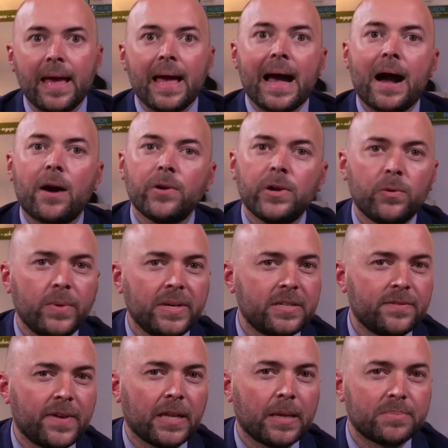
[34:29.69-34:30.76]
How can we
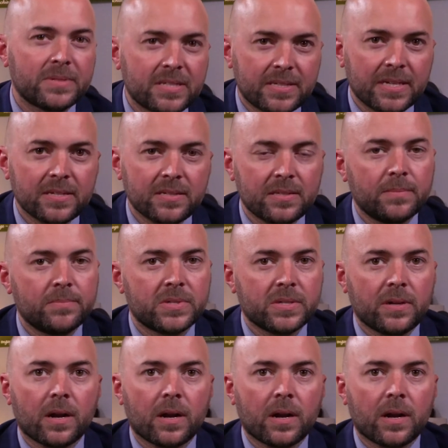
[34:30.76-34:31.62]
develop systems in